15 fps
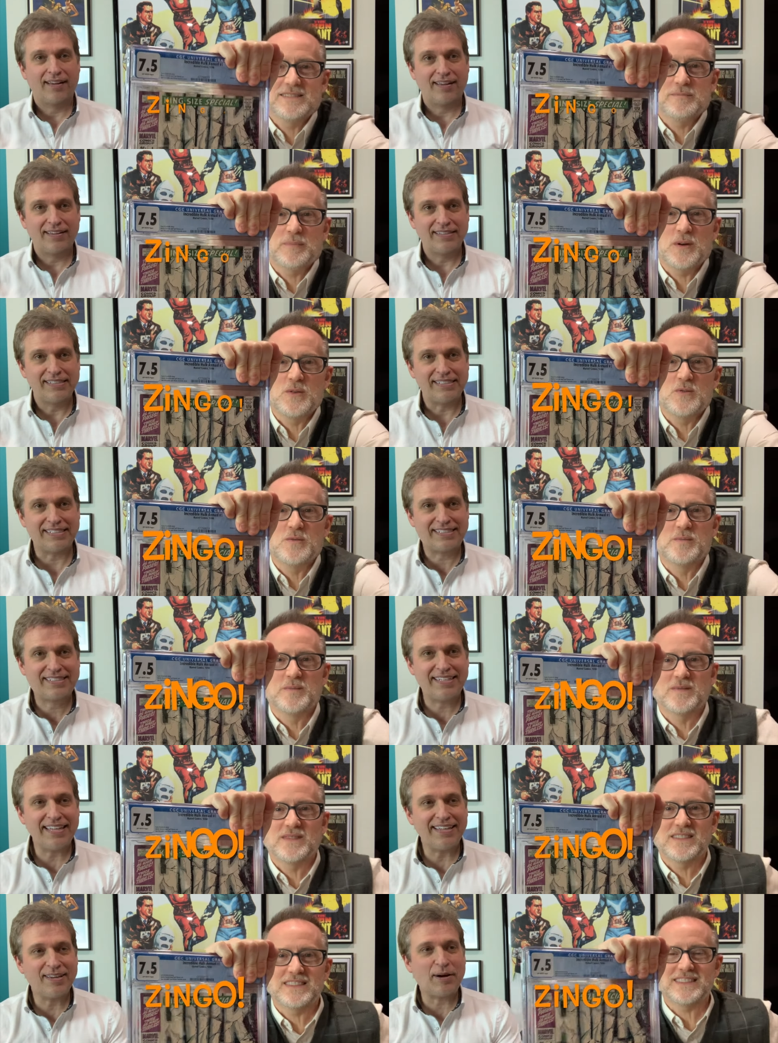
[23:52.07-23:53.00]
Speaker 1: Boom!
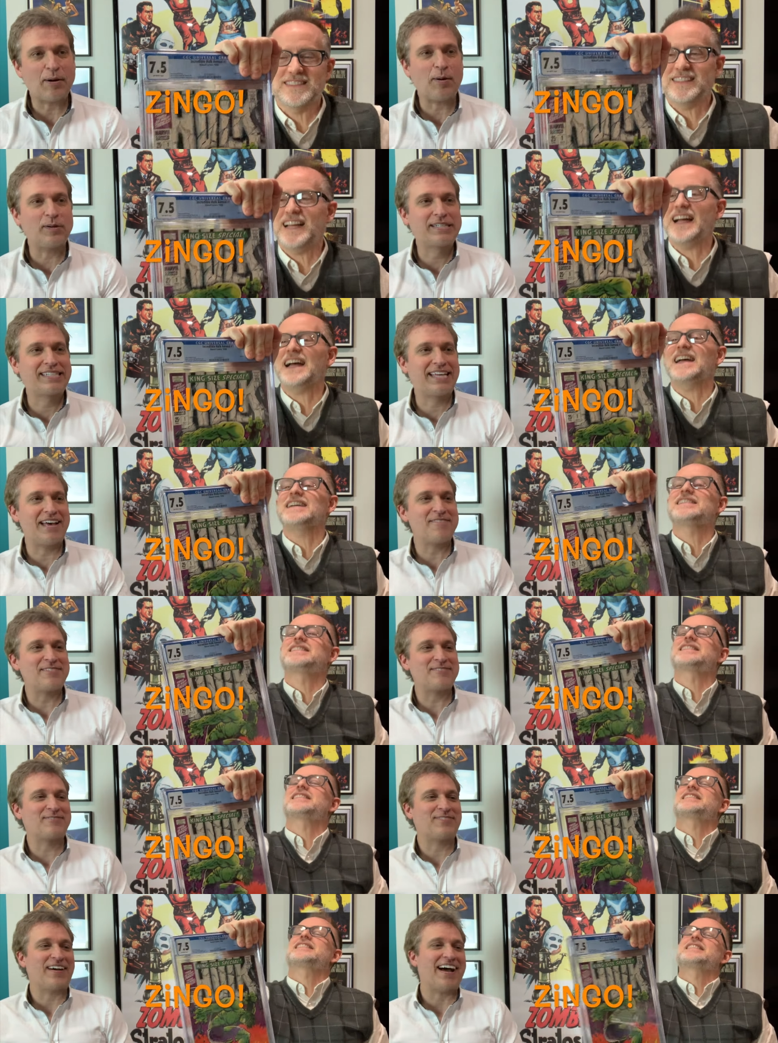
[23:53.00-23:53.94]
Zingo! Nice. Seven
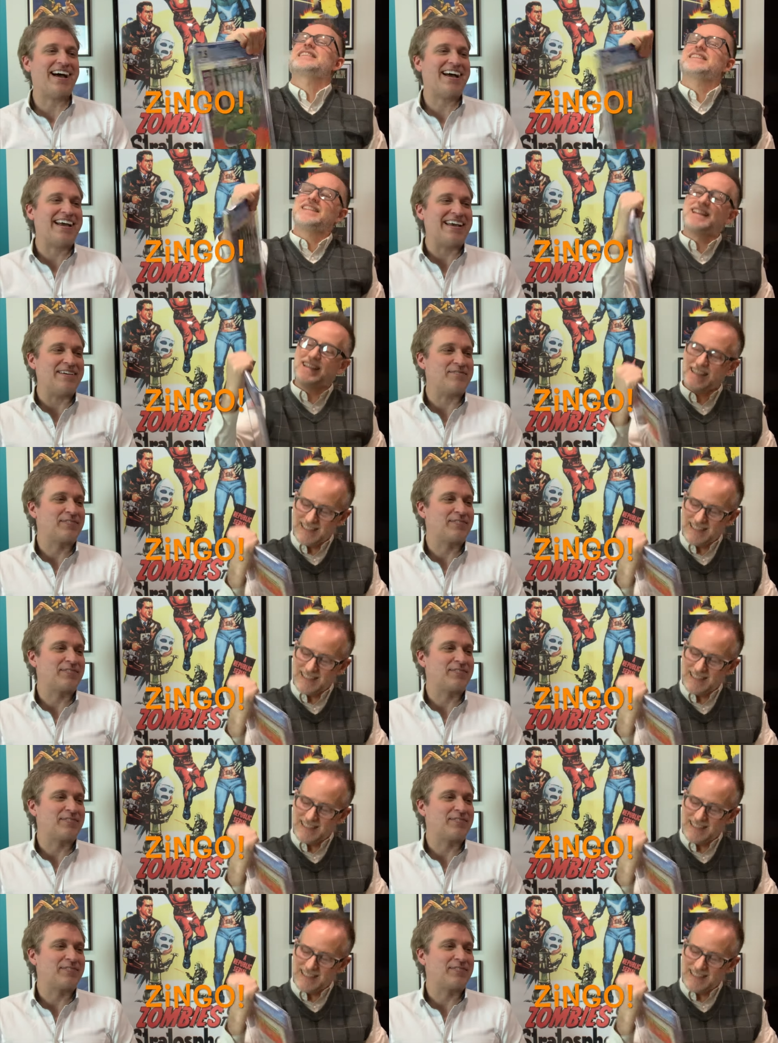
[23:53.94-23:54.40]
five.